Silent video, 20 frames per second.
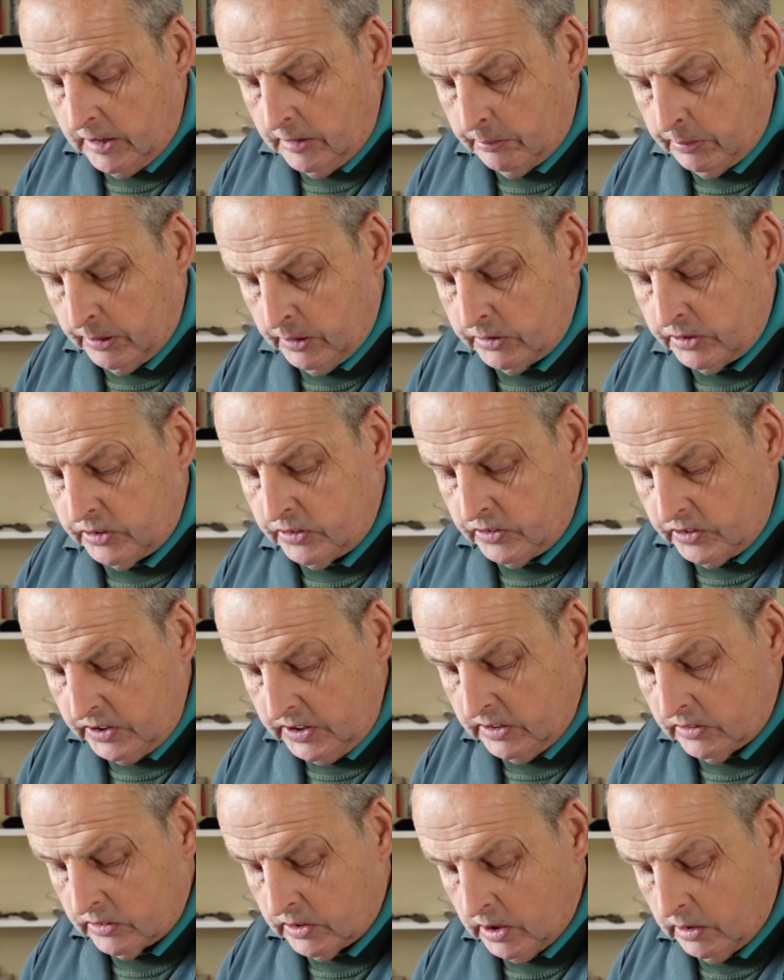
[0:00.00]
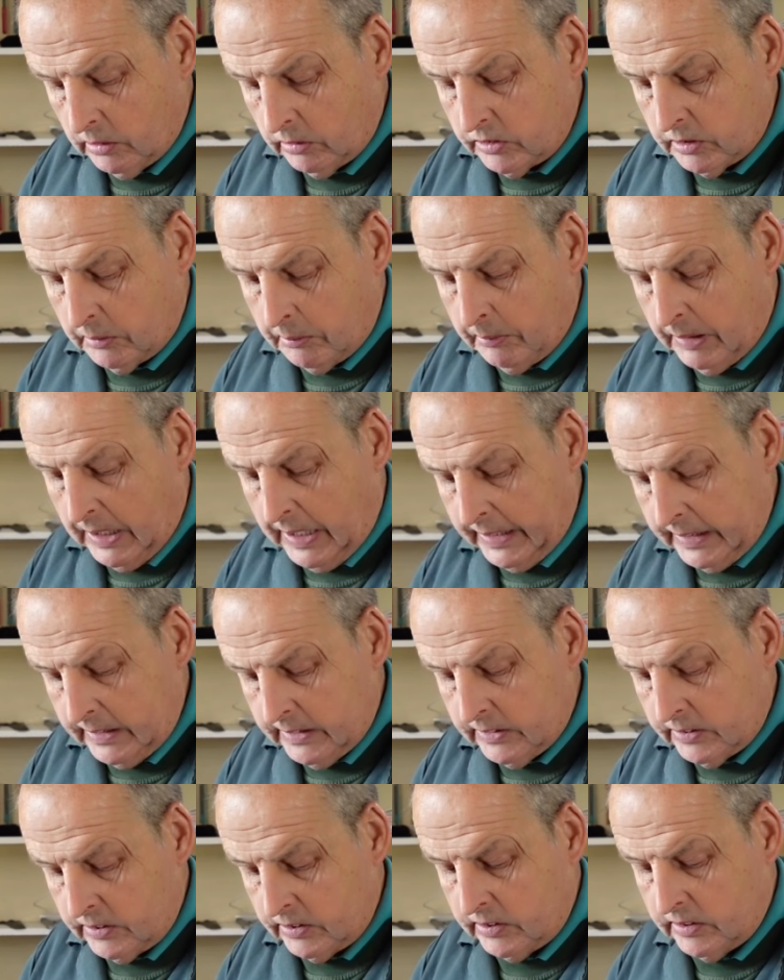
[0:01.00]
+0 to
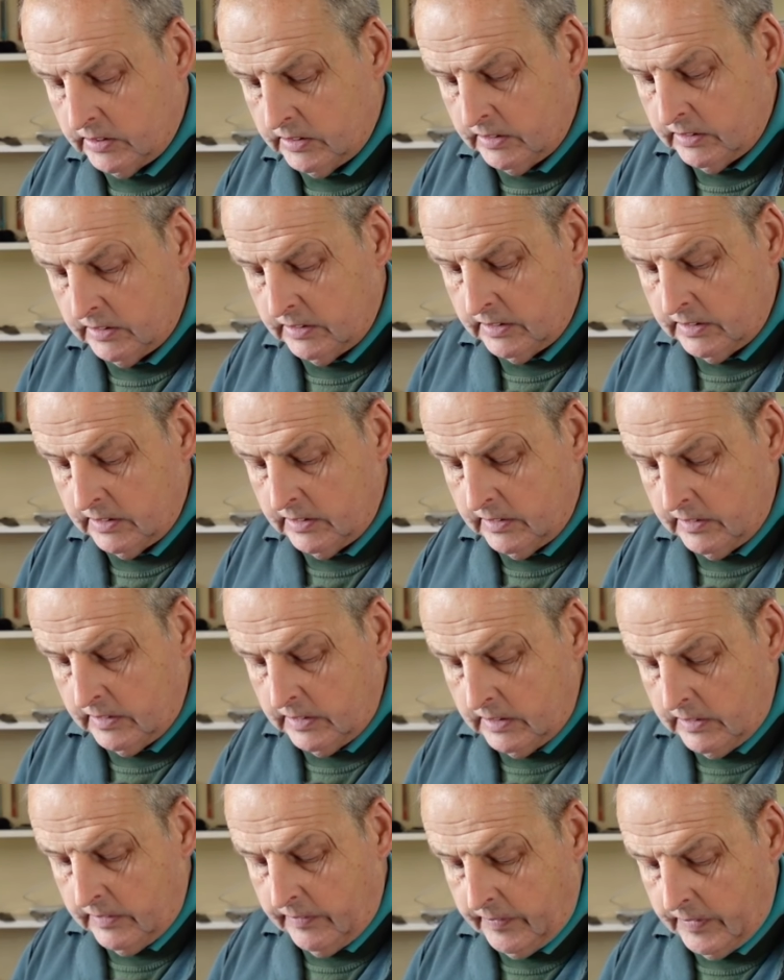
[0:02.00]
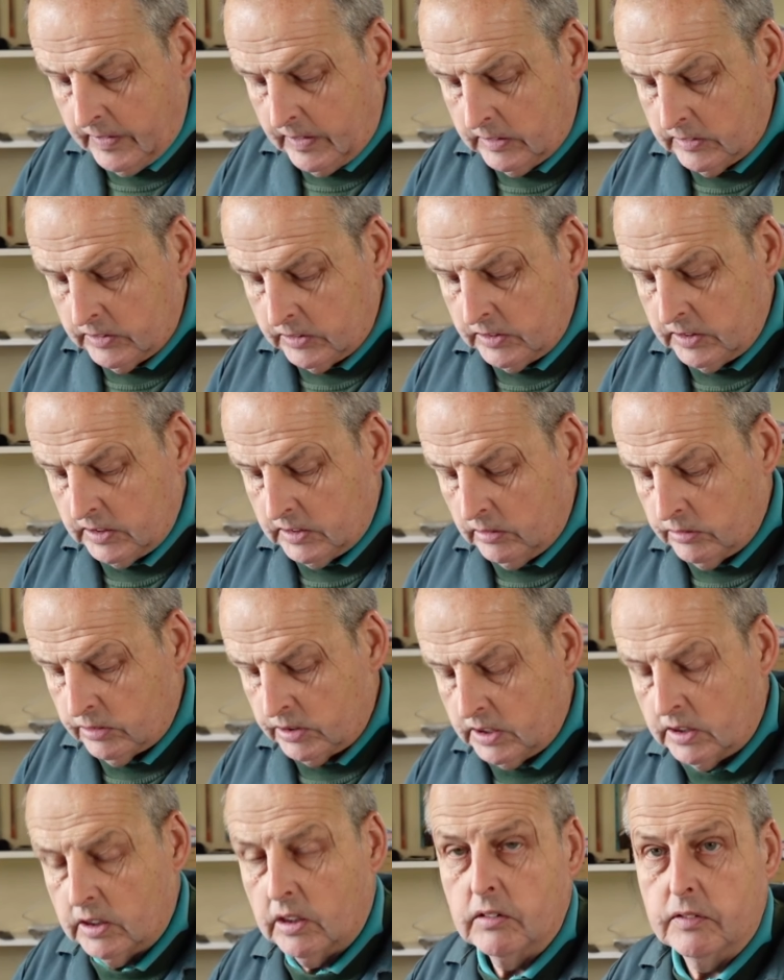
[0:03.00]

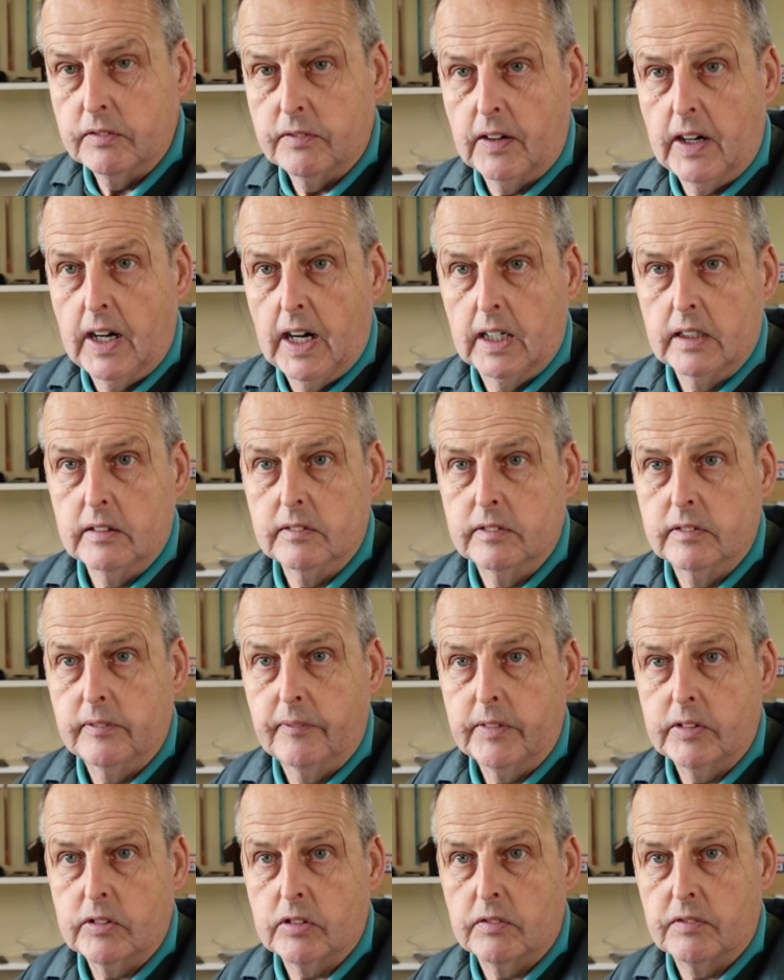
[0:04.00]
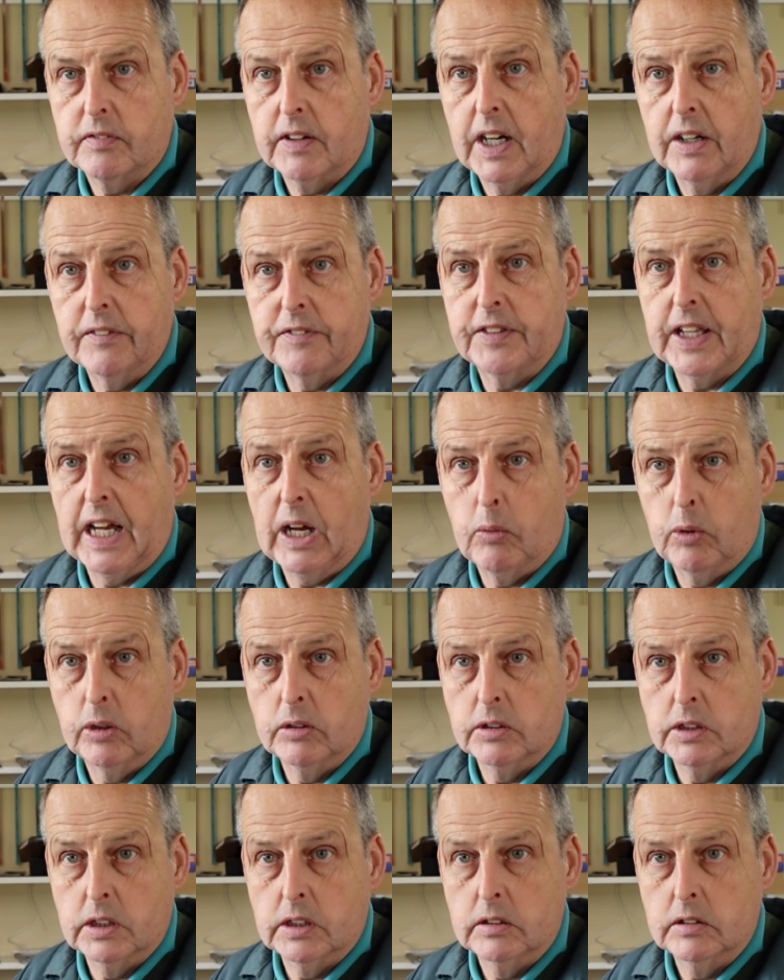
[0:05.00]
-0.005, so 5 thou
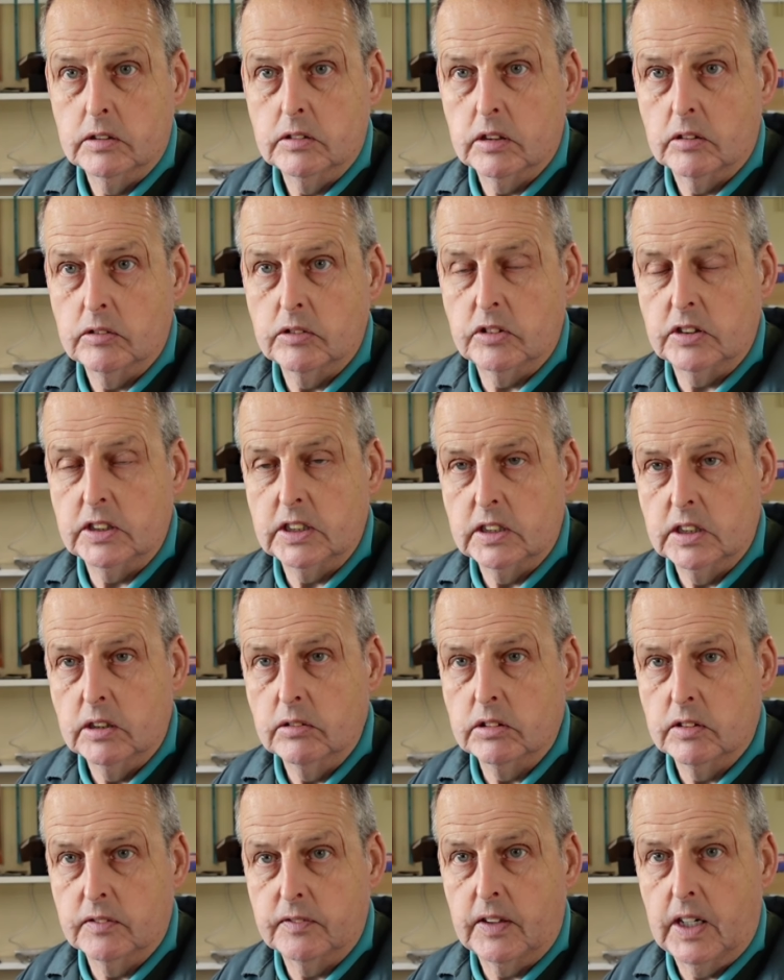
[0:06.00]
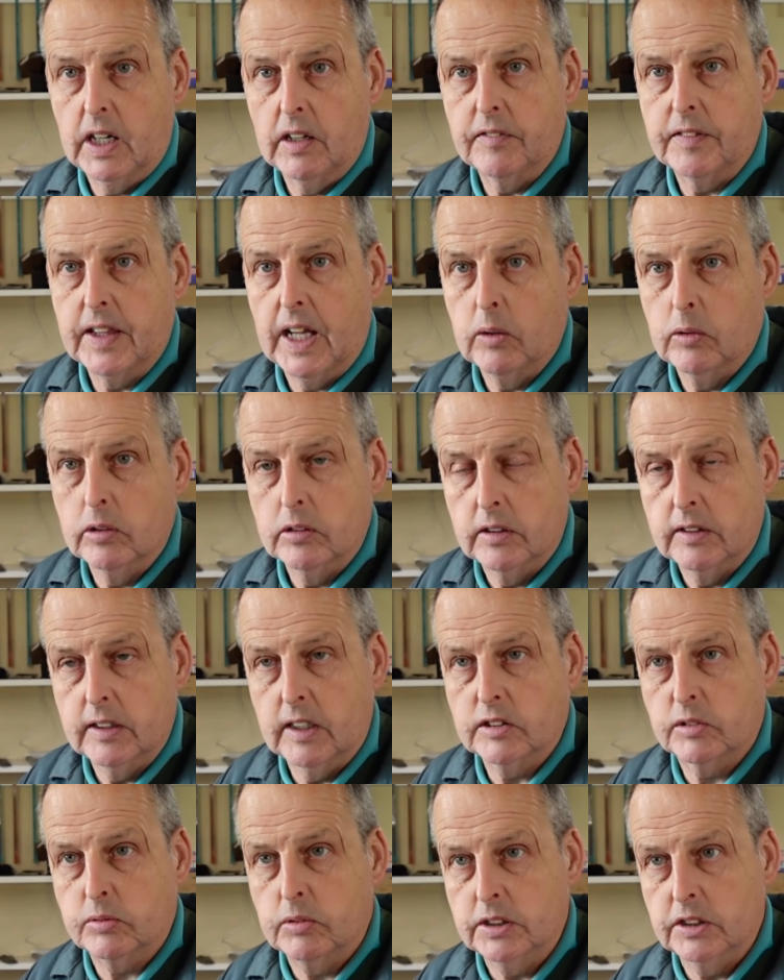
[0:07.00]
under, so 0 to 5 thou under.
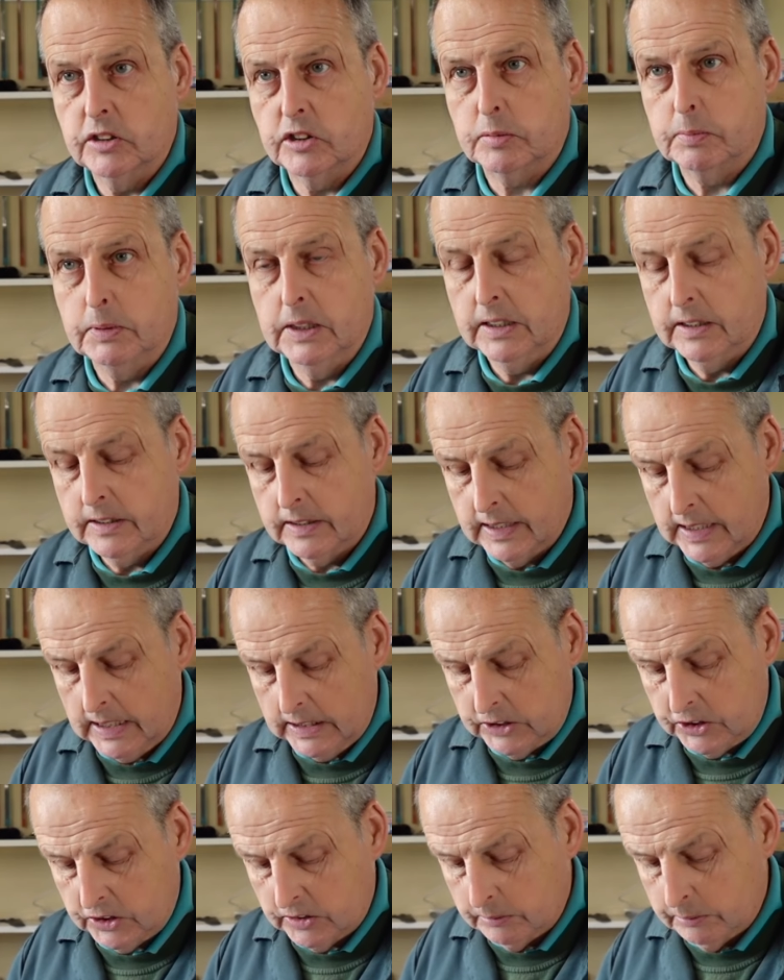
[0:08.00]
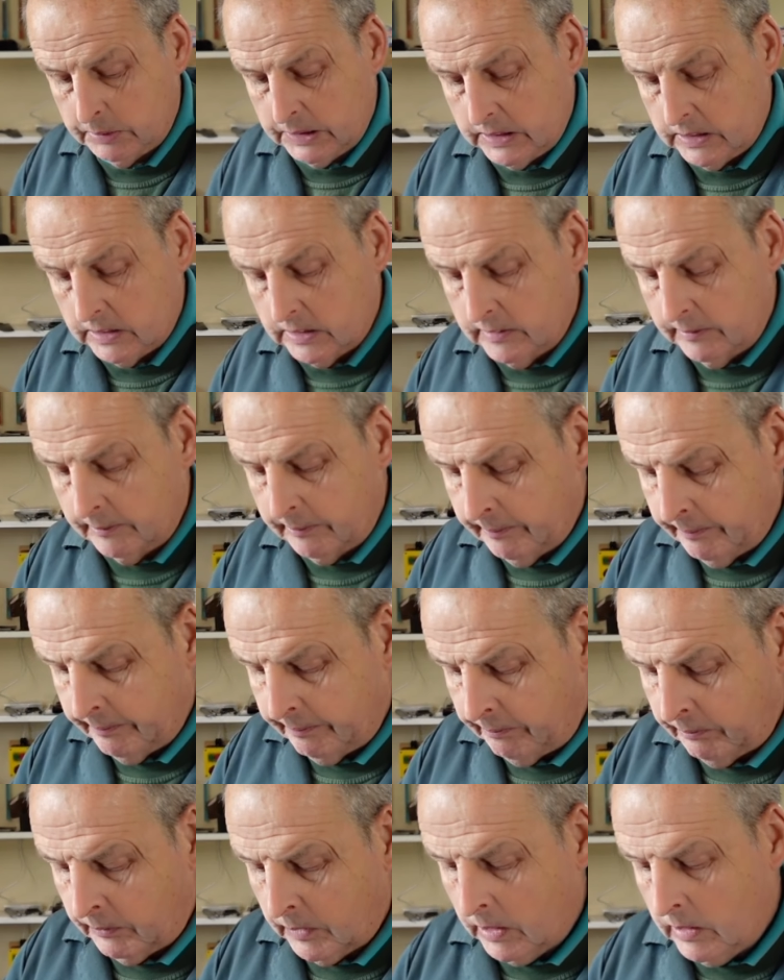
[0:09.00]
That's what your split die should be,
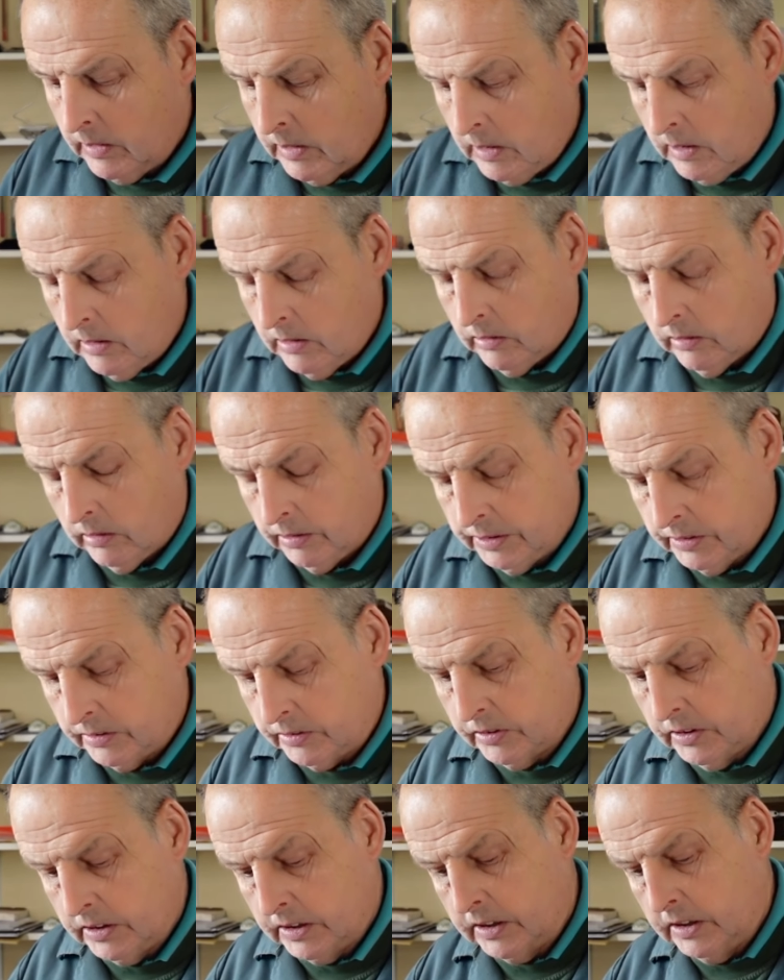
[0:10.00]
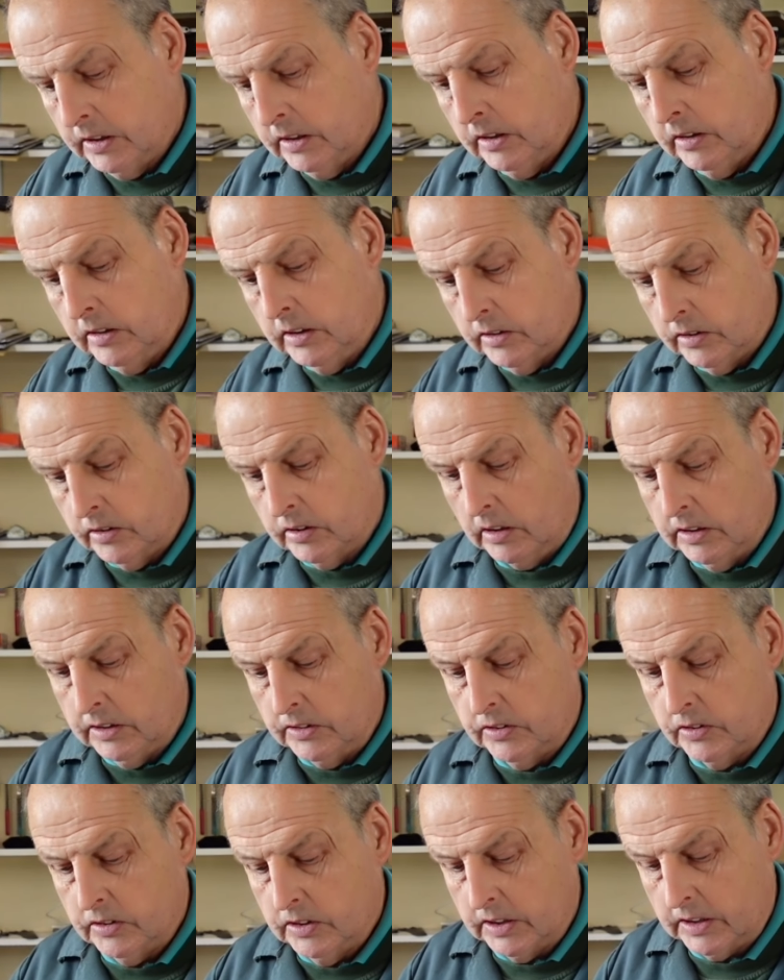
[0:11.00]
or your solid
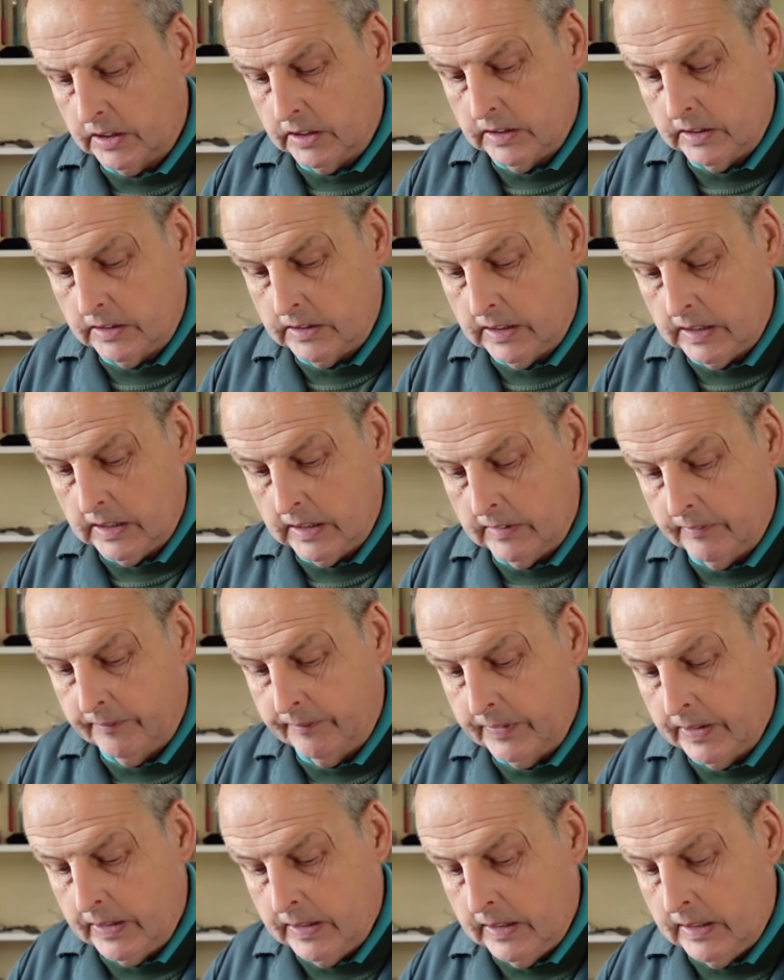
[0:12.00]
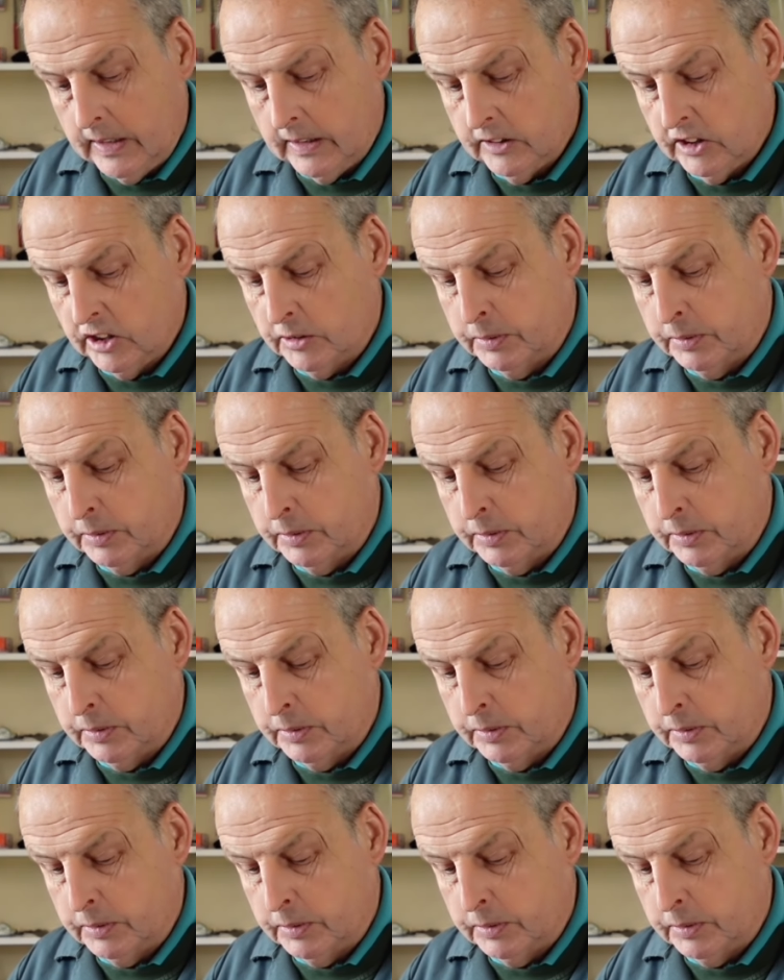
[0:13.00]
circular die. This